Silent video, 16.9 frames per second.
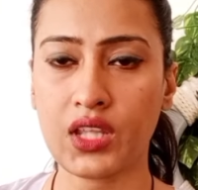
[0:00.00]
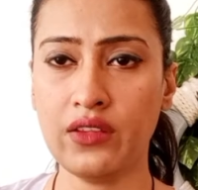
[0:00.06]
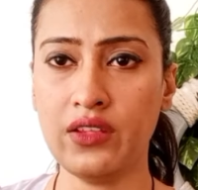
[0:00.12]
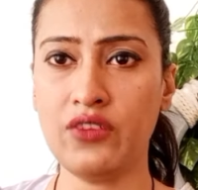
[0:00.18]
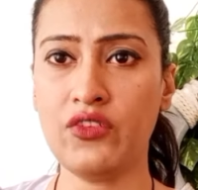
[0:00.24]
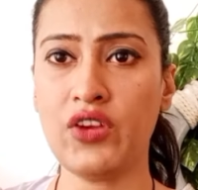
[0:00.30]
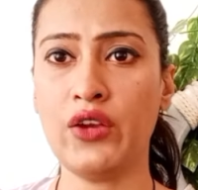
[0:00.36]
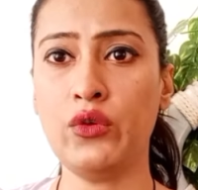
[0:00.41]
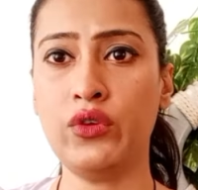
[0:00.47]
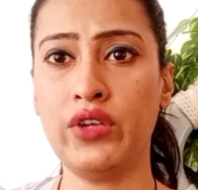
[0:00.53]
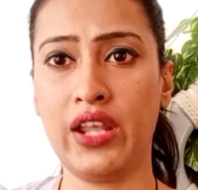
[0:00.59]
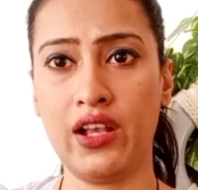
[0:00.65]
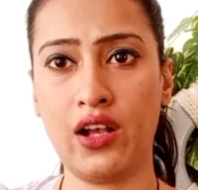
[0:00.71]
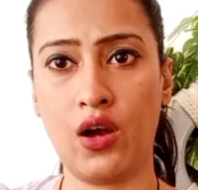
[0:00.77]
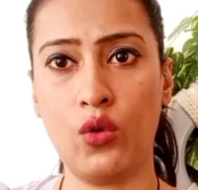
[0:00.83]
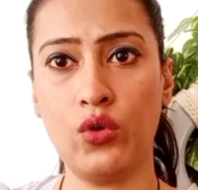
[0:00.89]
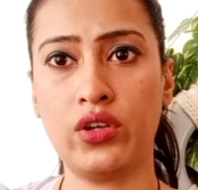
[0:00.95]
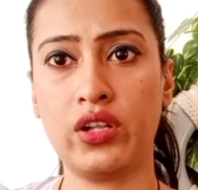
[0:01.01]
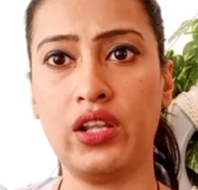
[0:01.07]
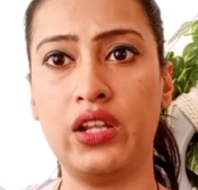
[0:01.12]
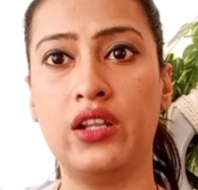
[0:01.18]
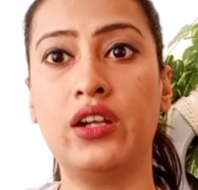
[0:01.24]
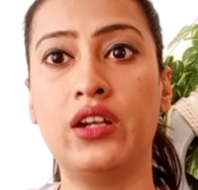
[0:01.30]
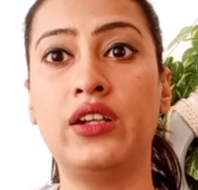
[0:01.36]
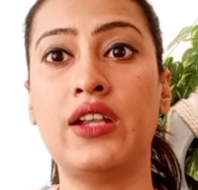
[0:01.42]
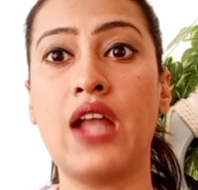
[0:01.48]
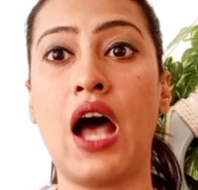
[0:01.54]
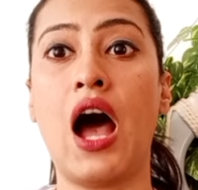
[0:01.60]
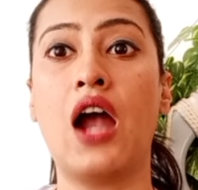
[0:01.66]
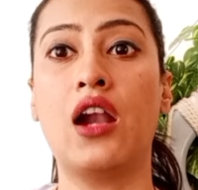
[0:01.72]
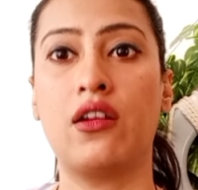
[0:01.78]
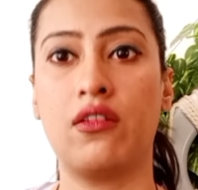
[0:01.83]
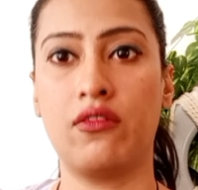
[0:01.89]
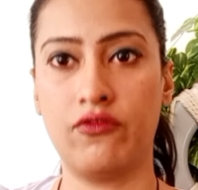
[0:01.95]
they try to take out in a
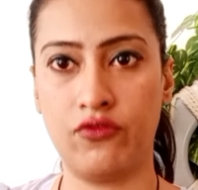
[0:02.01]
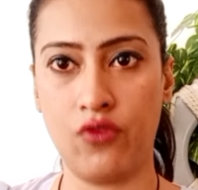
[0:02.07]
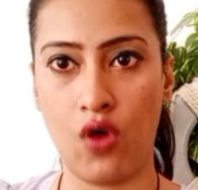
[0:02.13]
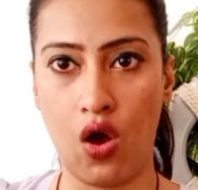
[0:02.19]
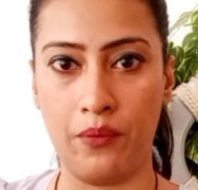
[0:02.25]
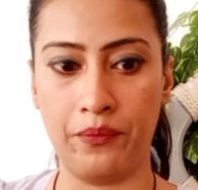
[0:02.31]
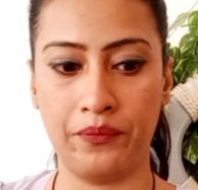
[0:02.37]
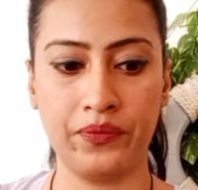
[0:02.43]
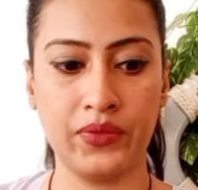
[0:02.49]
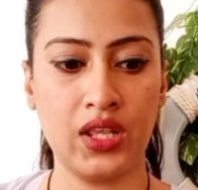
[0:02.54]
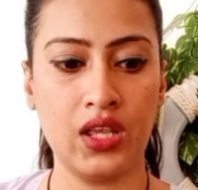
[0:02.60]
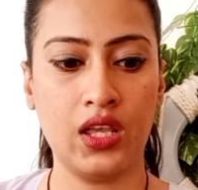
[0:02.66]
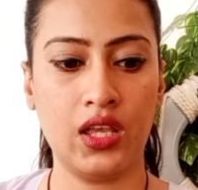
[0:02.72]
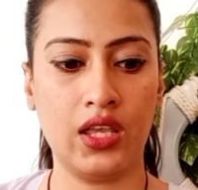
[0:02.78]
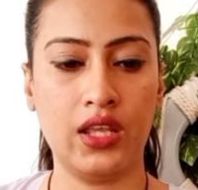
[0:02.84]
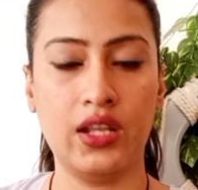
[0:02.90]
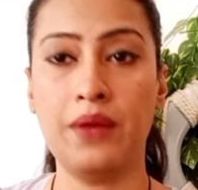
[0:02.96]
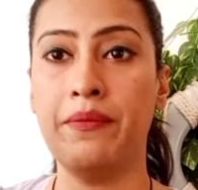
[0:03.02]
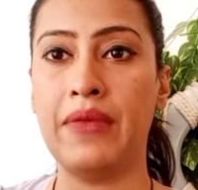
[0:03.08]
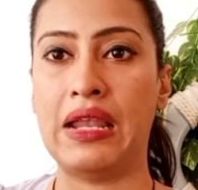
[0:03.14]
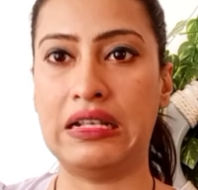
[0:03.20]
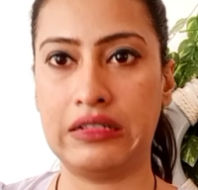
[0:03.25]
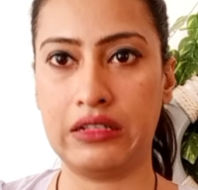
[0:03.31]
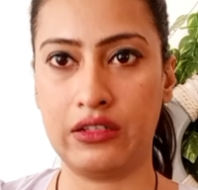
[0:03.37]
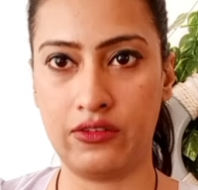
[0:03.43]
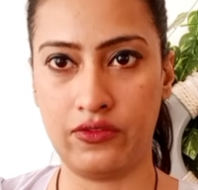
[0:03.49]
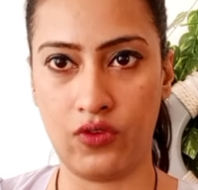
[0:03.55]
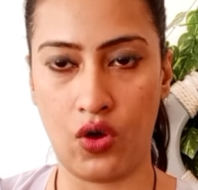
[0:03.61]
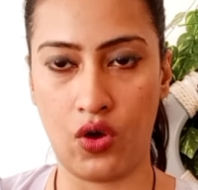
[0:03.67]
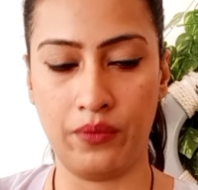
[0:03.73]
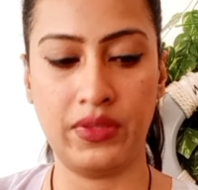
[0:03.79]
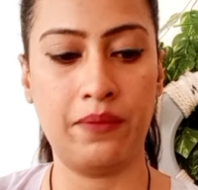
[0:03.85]
tar form, in a melted form.